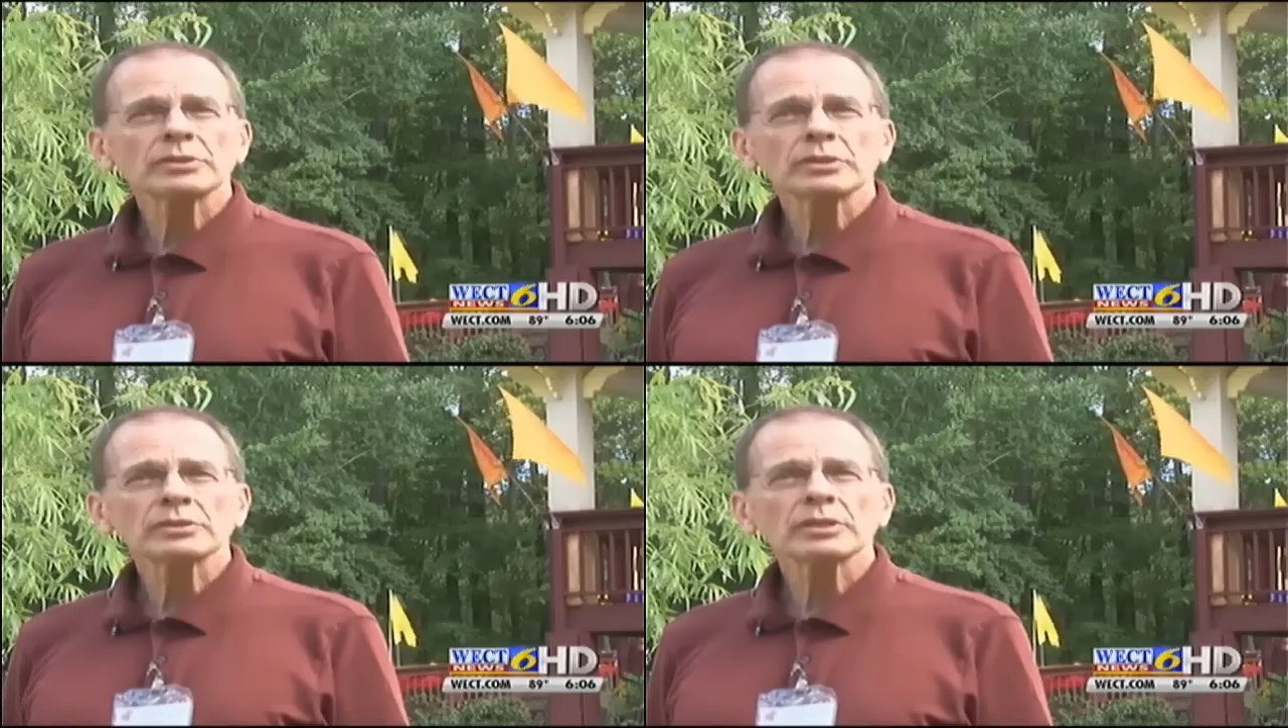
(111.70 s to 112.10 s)

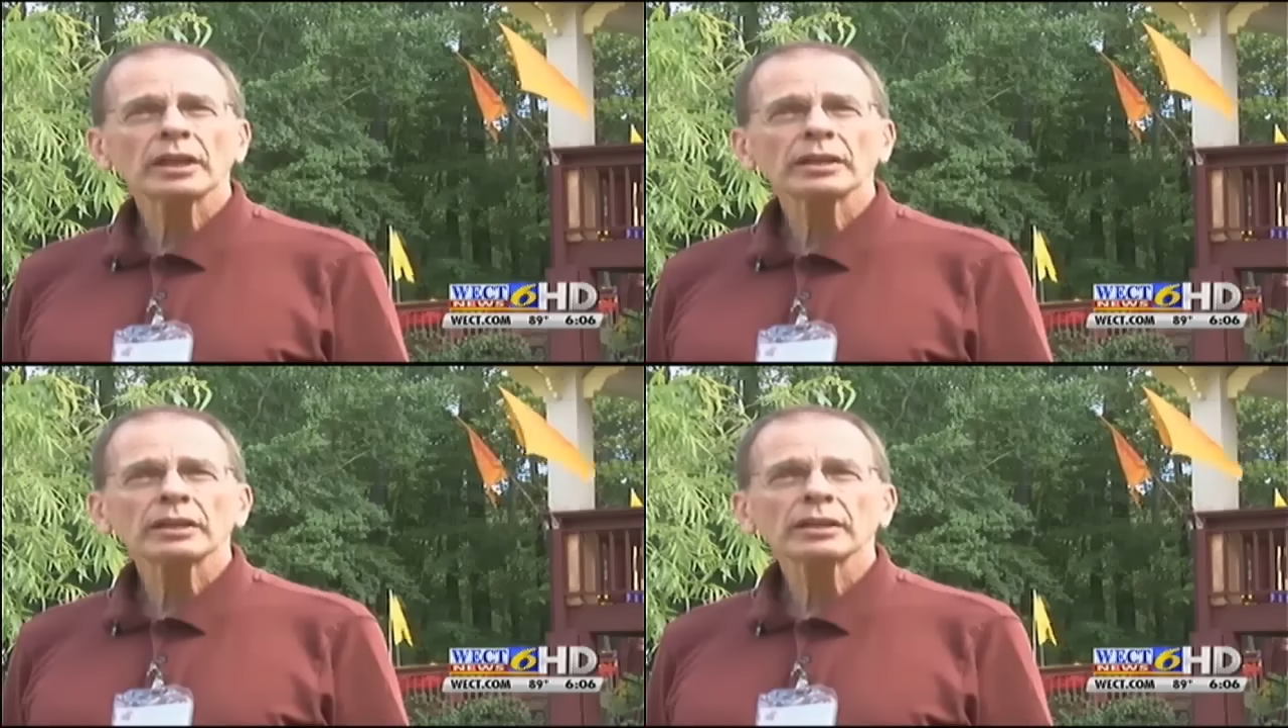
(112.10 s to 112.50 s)
It's
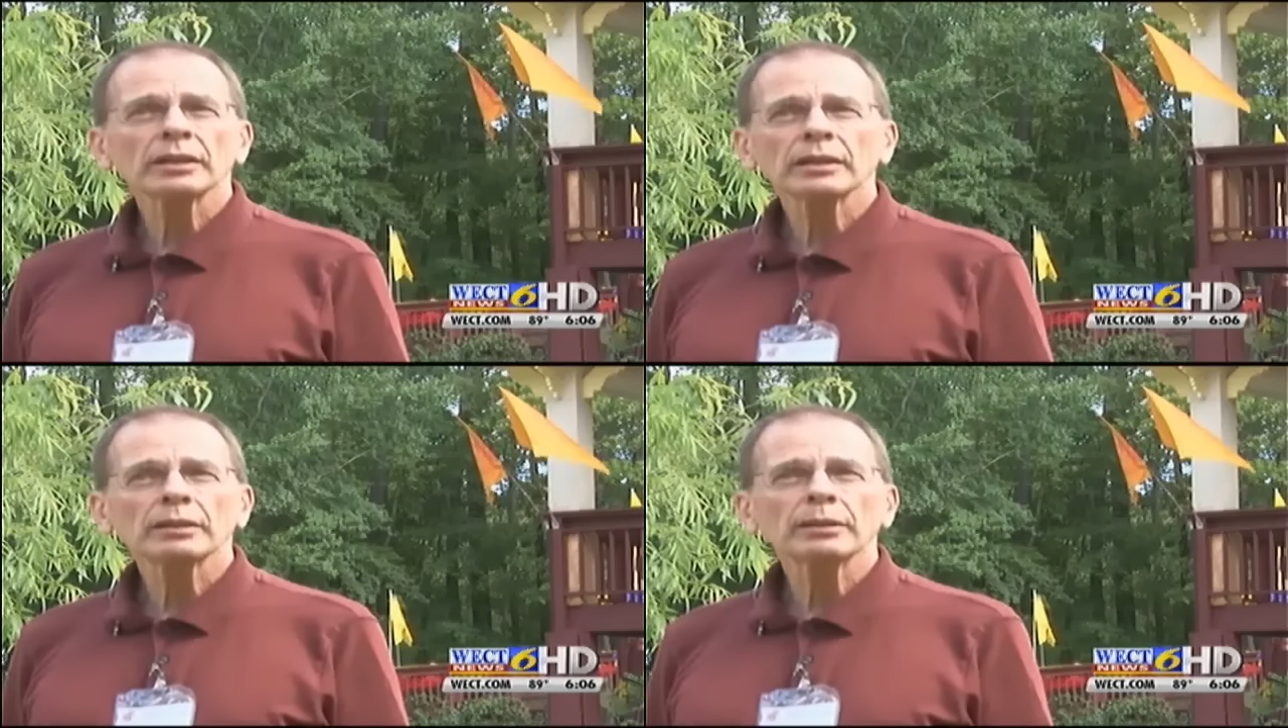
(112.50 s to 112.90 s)
like
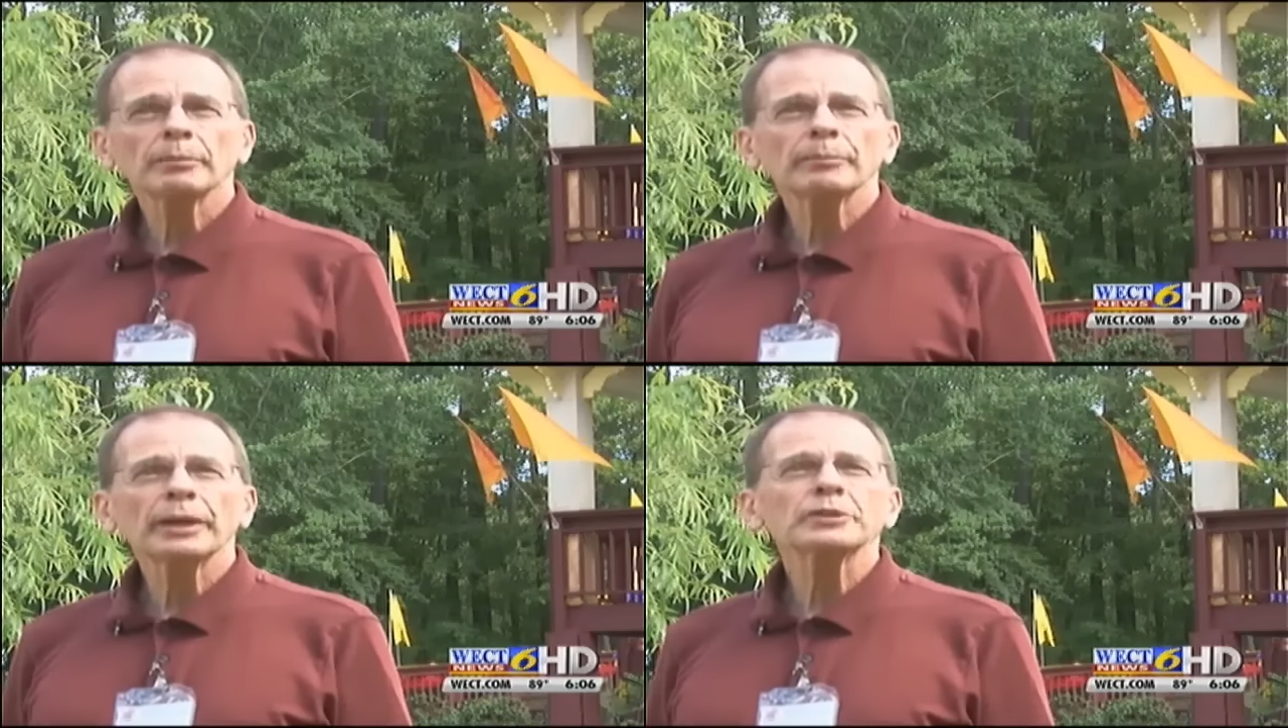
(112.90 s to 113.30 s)
a
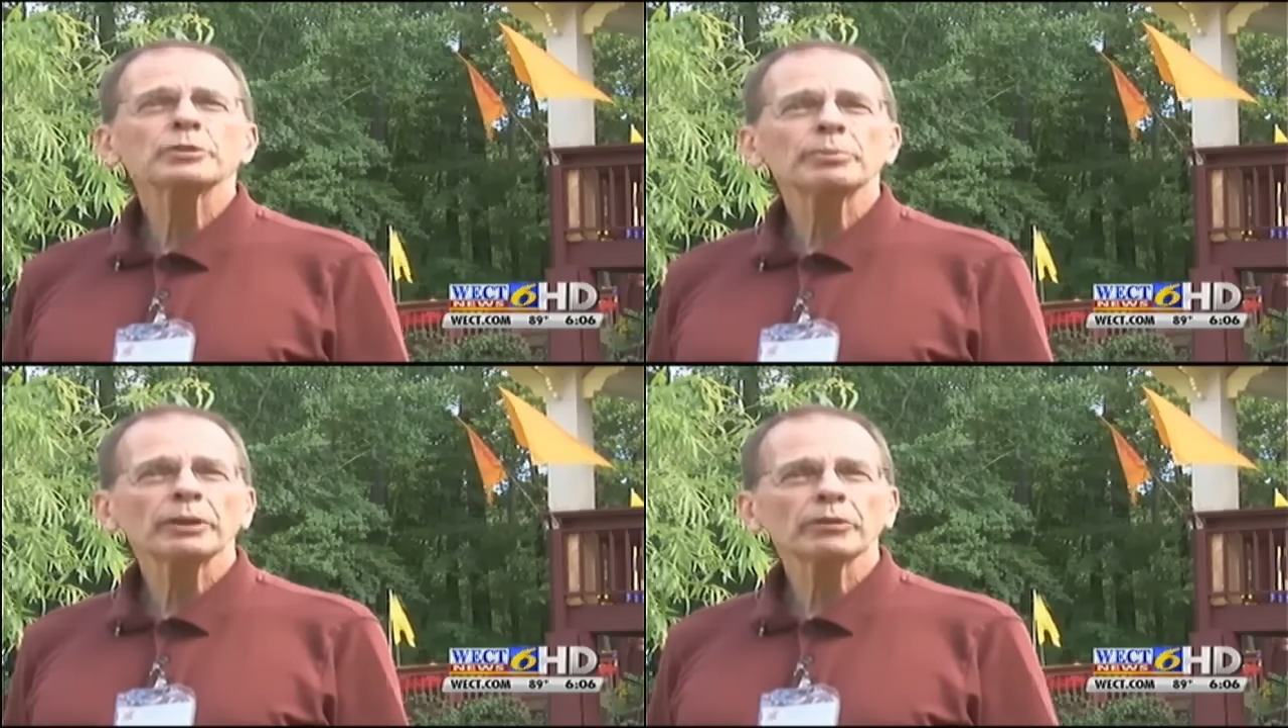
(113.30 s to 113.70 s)
major
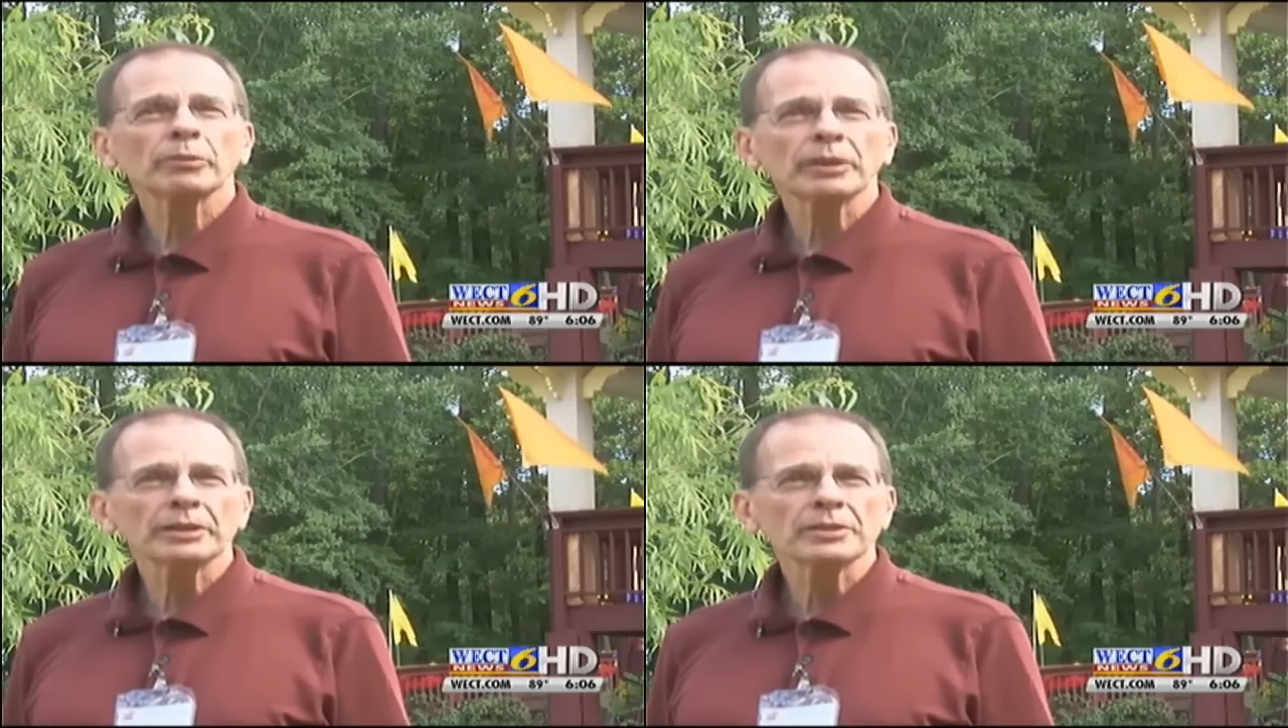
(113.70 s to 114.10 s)

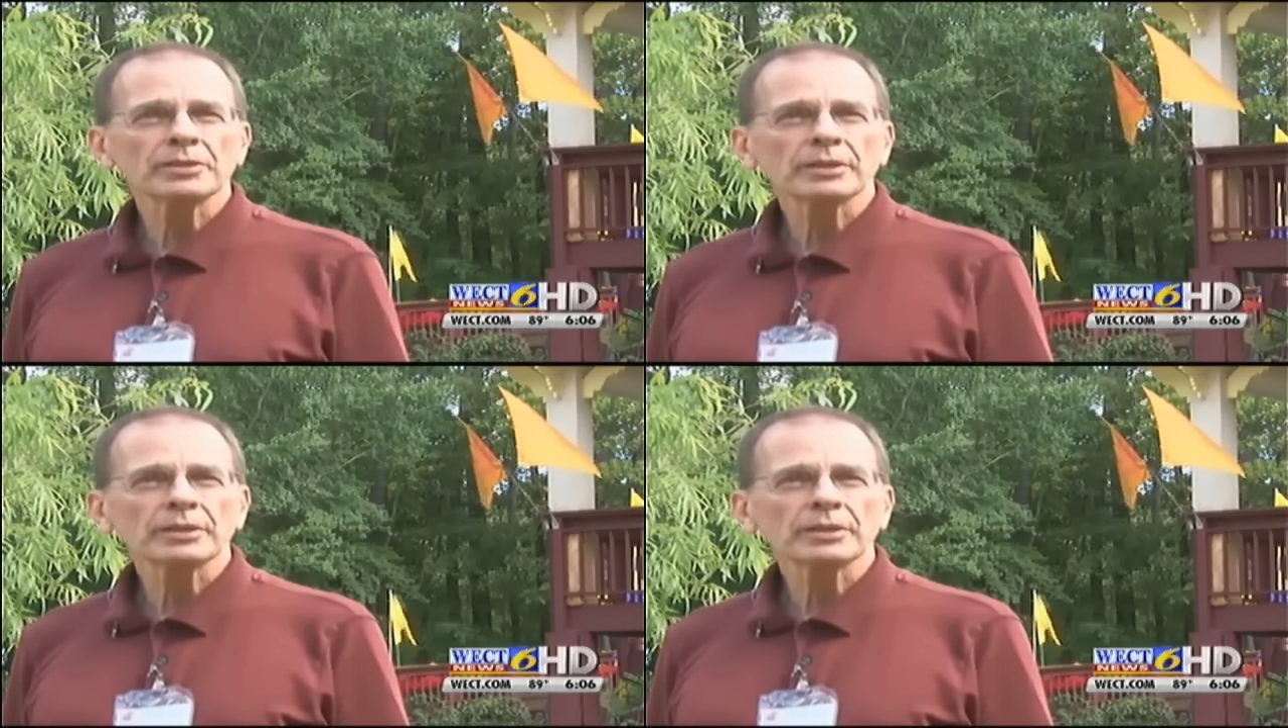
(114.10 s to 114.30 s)
pilgrimage